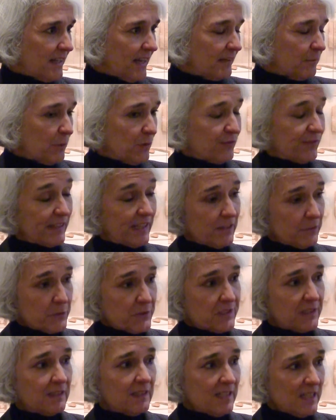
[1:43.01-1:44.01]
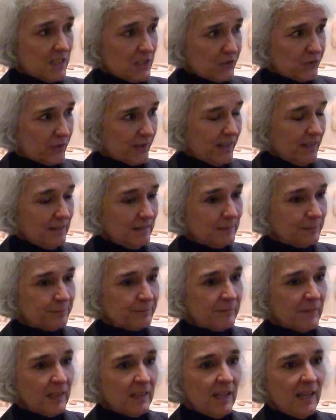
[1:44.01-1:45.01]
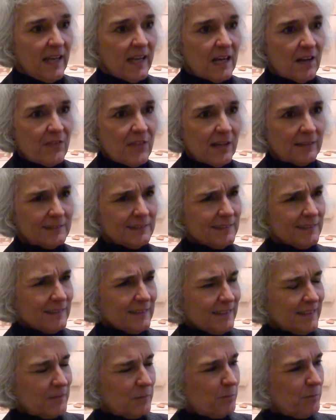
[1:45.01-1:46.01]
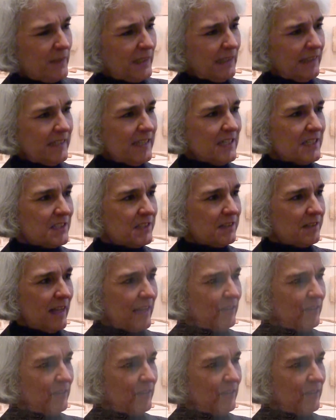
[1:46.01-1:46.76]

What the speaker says: I was very interested in history, and I thought, the Middle East,